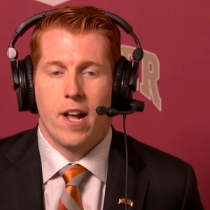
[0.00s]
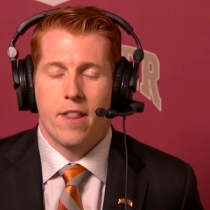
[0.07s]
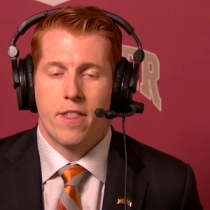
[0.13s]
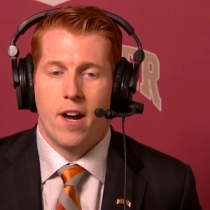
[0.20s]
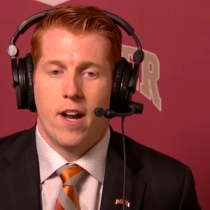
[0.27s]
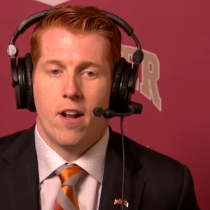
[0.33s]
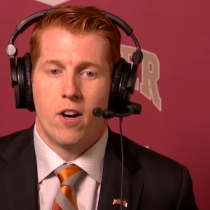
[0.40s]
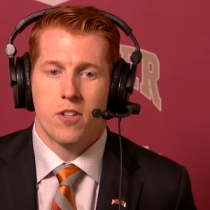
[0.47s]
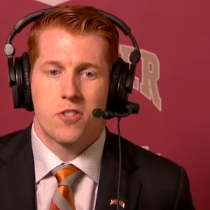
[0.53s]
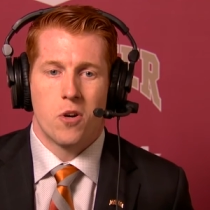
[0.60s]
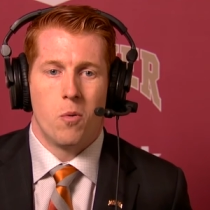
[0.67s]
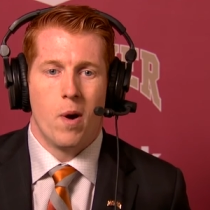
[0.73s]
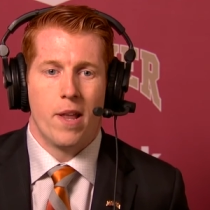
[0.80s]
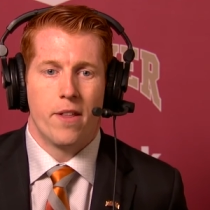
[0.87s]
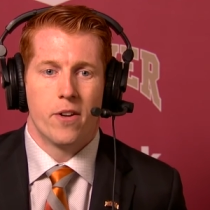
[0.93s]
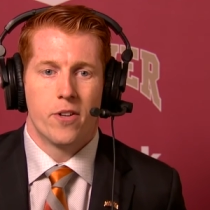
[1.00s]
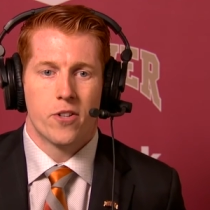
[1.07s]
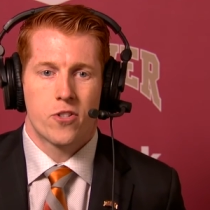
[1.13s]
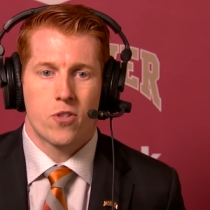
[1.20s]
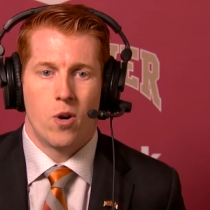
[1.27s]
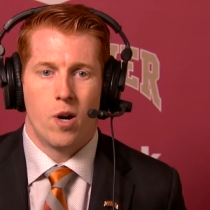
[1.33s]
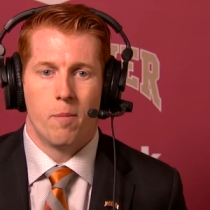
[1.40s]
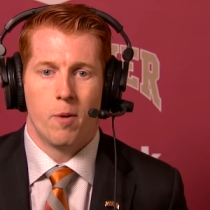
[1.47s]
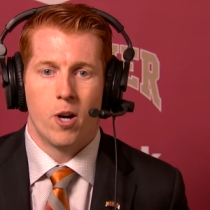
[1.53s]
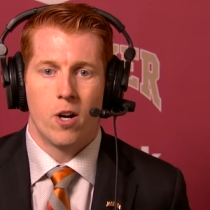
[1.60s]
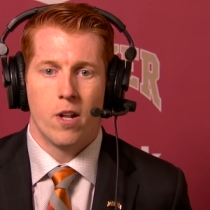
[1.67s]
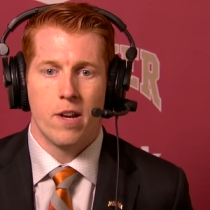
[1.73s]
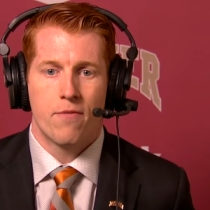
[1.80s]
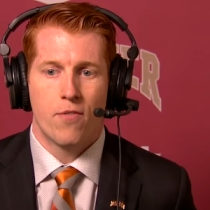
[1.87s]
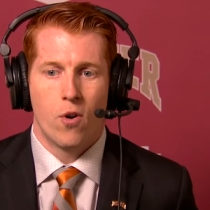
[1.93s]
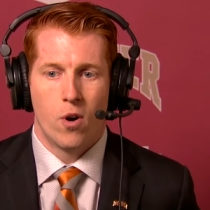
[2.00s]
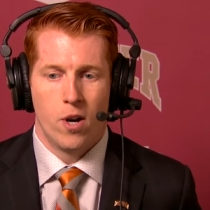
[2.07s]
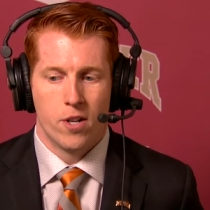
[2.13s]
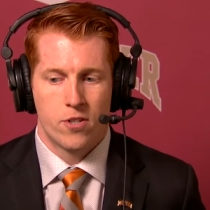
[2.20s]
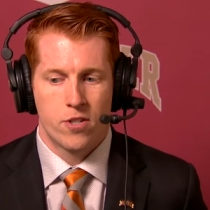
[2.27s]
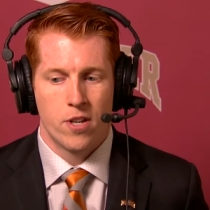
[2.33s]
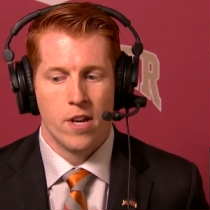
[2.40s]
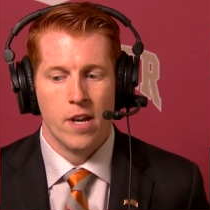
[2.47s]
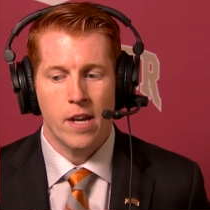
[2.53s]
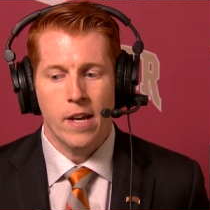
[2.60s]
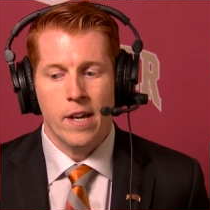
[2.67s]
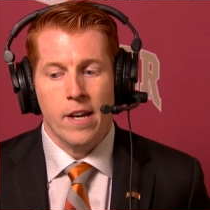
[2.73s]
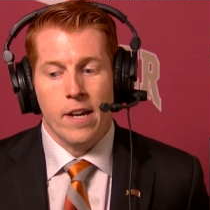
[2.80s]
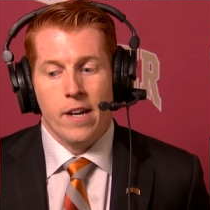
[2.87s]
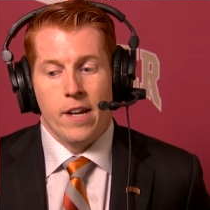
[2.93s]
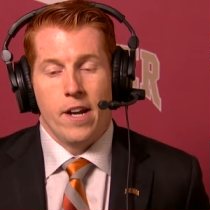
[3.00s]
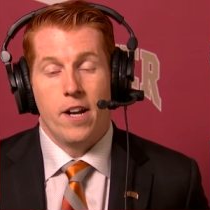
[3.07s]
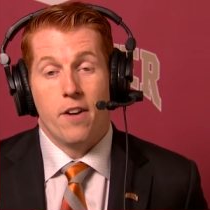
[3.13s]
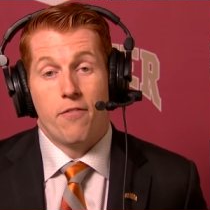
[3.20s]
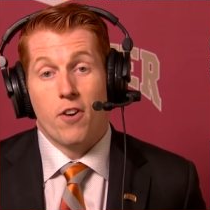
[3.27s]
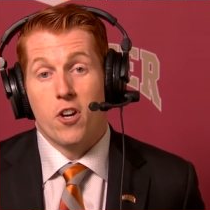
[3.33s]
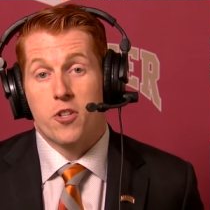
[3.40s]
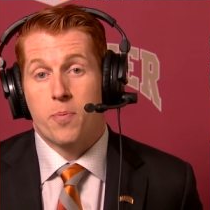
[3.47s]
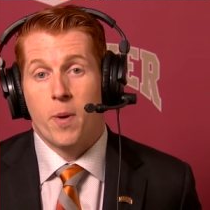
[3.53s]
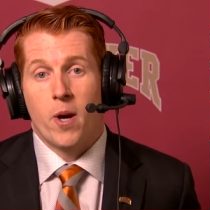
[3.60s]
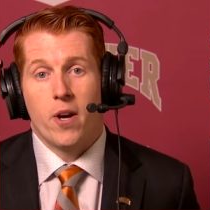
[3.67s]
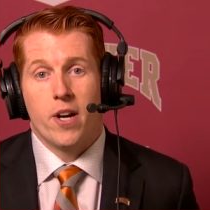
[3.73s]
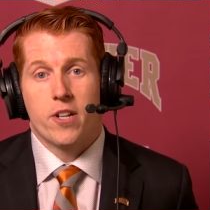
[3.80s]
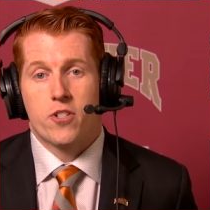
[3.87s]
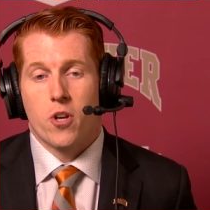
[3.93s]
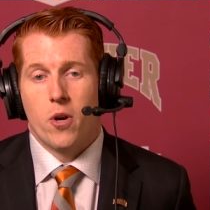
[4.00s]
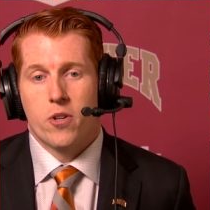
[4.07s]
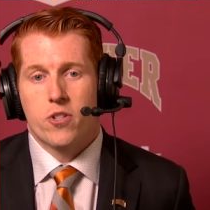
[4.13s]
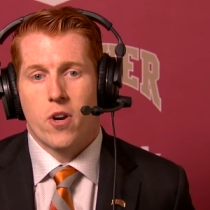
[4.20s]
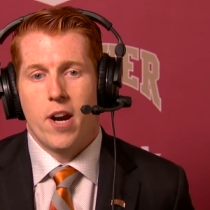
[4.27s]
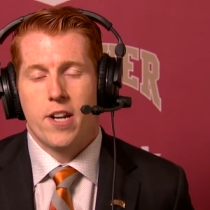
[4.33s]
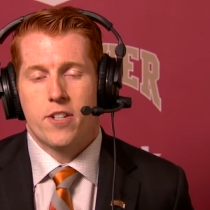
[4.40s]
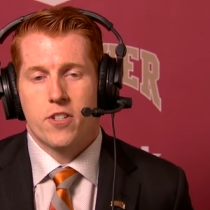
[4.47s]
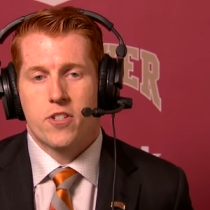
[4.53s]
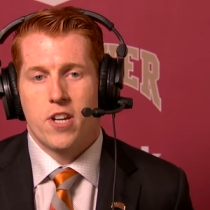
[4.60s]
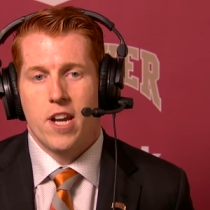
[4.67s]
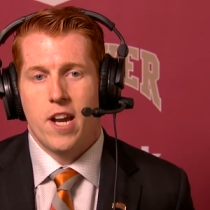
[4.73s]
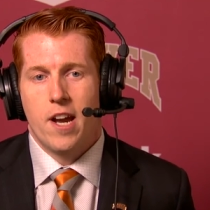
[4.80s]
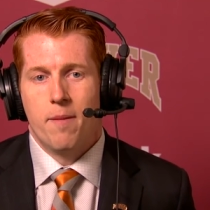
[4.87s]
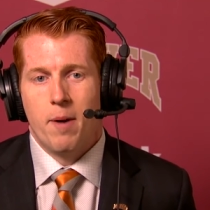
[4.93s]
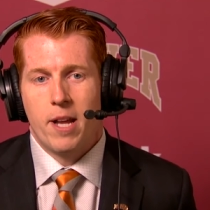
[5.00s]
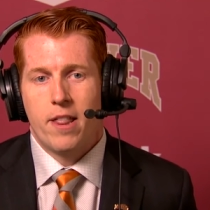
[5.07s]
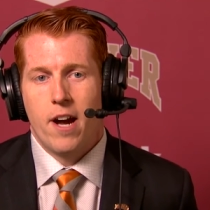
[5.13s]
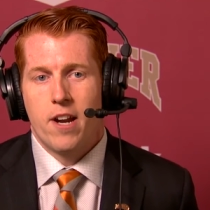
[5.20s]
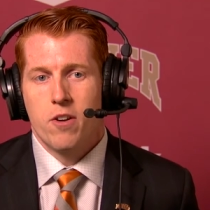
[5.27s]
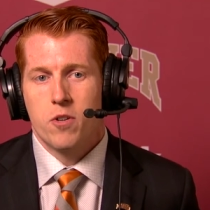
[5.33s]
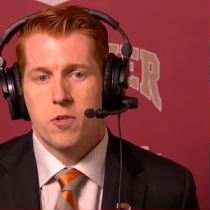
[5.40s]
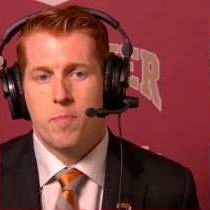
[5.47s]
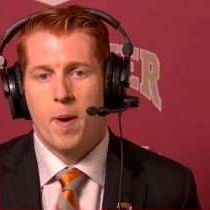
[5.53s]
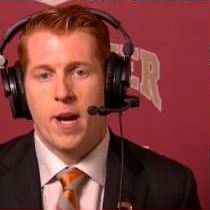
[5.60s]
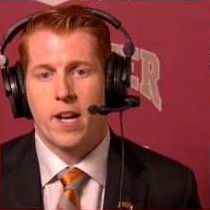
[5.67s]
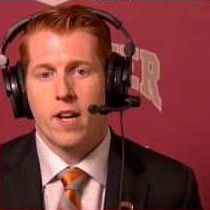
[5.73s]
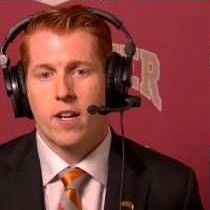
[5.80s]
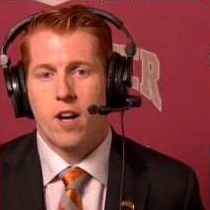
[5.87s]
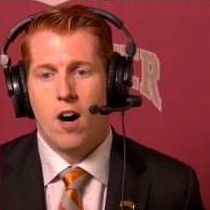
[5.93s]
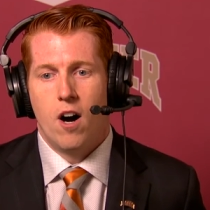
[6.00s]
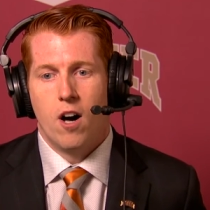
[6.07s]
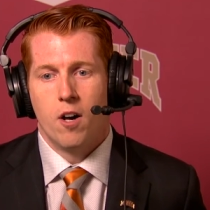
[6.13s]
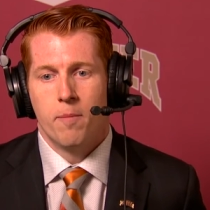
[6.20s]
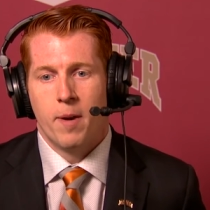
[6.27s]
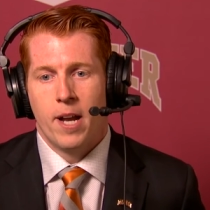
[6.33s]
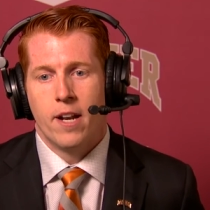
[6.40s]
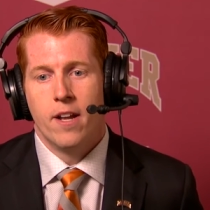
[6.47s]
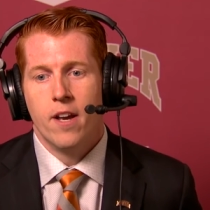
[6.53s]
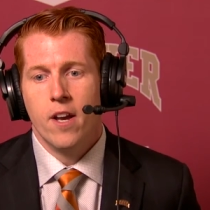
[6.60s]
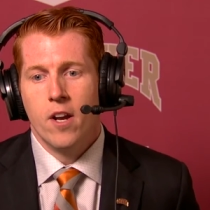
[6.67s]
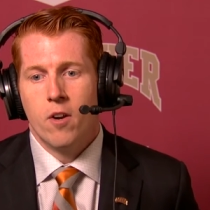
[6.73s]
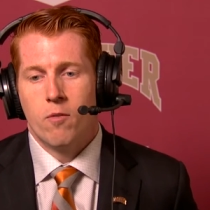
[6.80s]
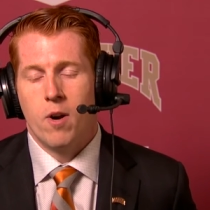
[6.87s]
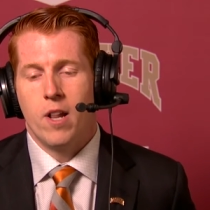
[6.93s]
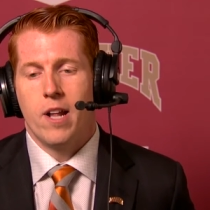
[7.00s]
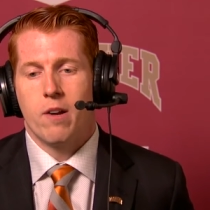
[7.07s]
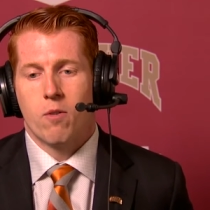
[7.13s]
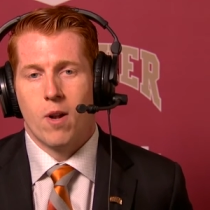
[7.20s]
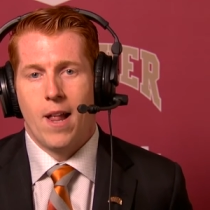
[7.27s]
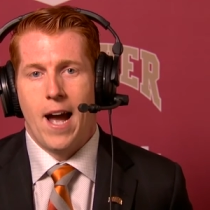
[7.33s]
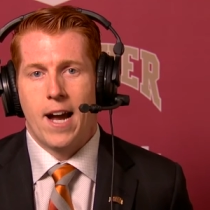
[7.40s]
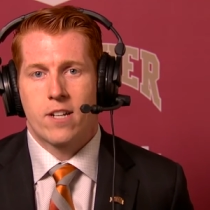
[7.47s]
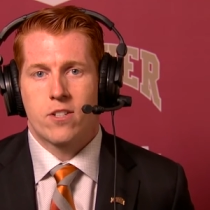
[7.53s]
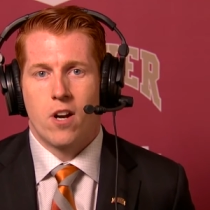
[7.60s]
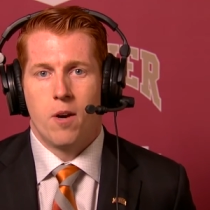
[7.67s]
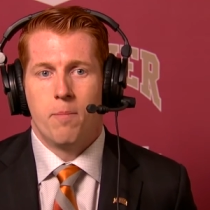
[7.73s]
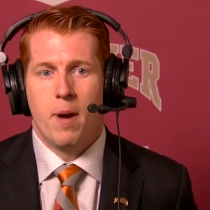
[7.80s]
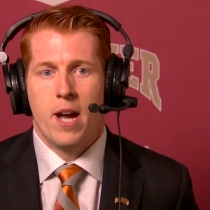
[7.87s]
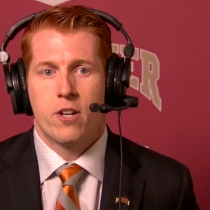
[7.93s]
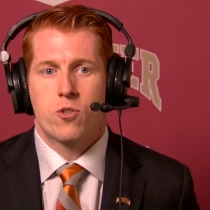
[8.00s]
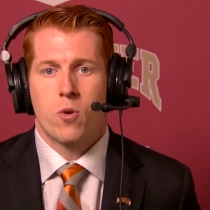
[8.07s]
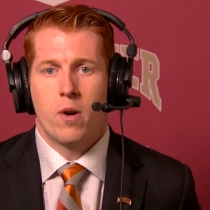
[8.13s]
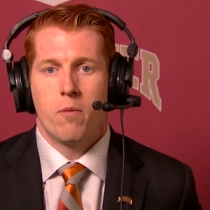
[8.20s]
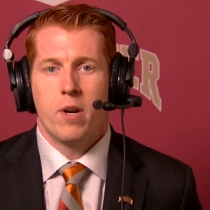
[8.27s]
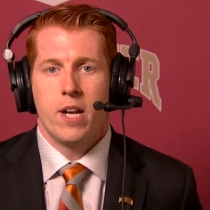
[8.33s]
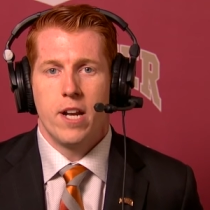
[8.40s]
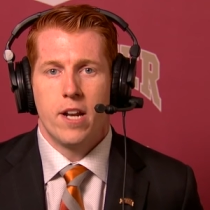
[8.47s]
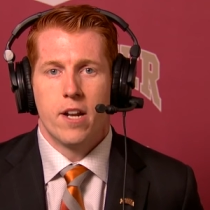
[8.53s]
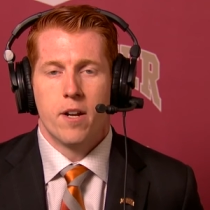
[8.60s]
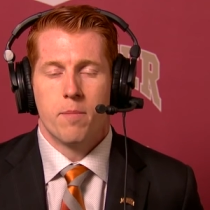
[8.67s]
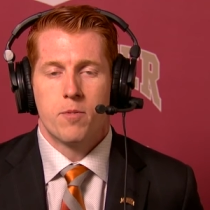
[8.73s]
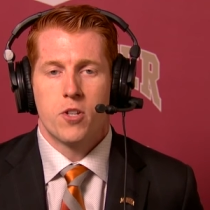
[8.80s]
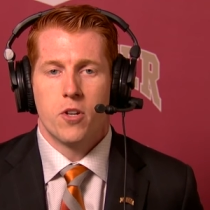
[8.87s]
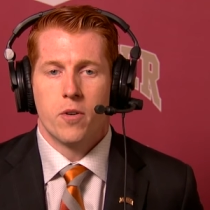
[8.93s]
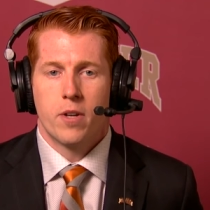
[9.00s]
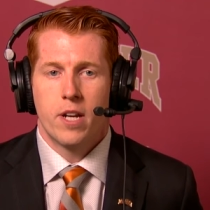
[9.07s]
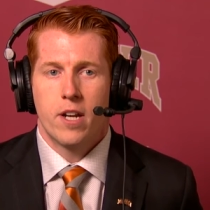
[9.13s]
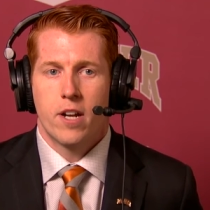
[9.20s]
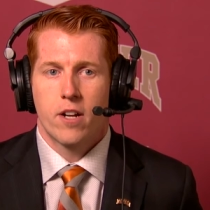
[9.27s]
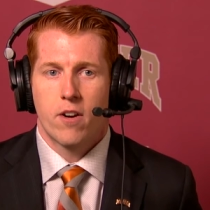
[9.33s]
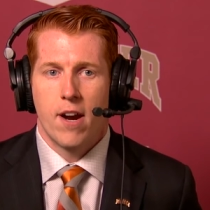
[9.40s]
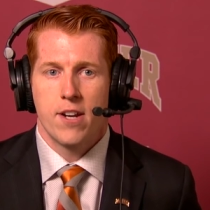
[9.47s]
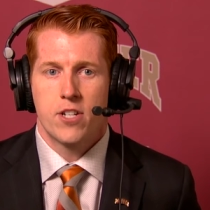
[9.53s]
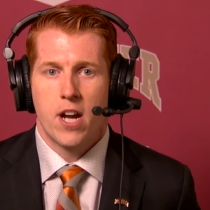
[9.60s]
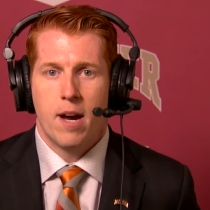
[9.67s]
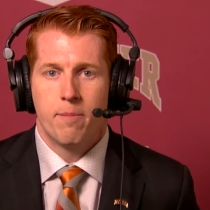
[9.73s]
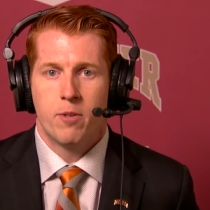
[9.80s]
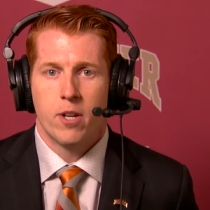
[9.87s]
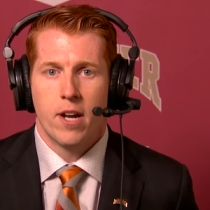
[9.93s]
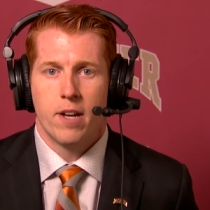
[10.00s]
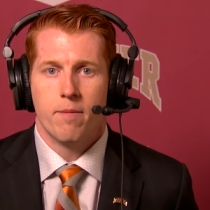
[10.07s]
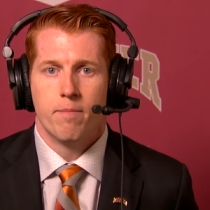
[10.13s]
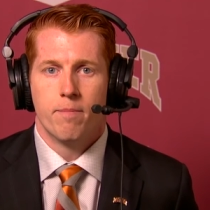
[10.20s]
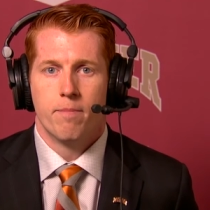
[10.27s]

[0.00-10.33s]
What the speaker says: I thought also weathered the storm early for us in the first period. So it was great to see him. I thought he was big and calm and really relaxed our bench when we needed him too. He did a great job tonight.